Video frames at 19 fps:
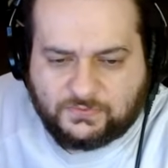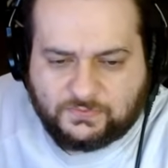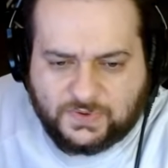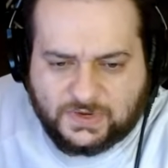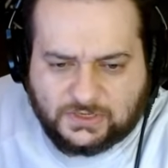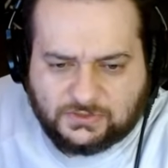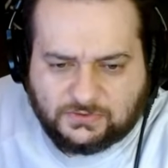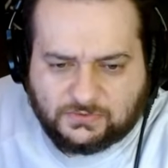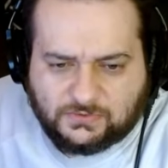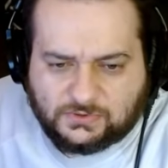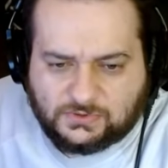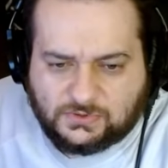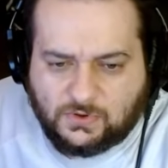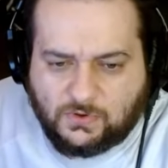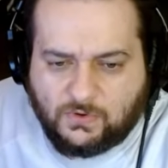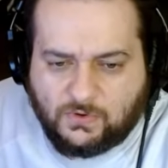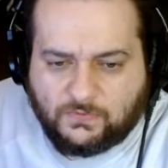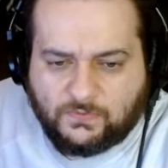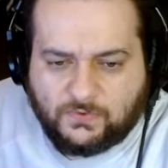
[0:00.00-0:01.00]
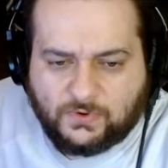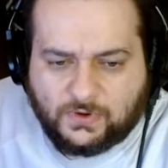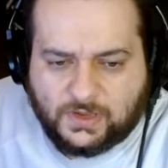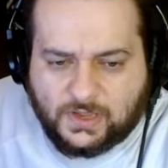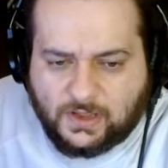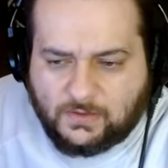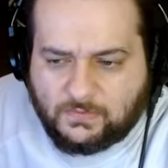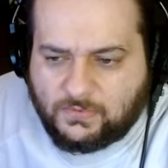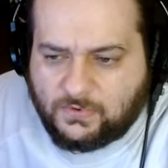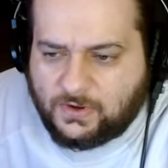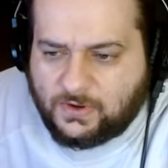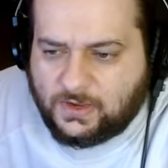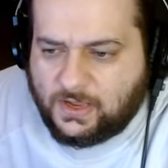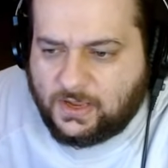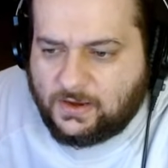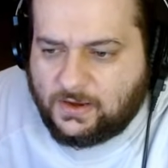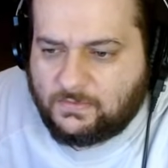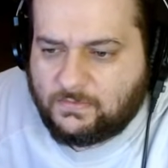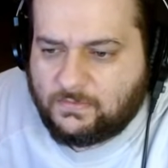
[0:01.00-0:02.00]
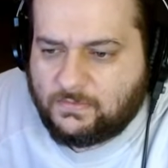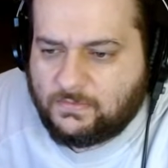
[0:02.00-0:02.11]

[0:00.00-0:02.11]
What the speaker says: Pizza rolls over a cowboy hat.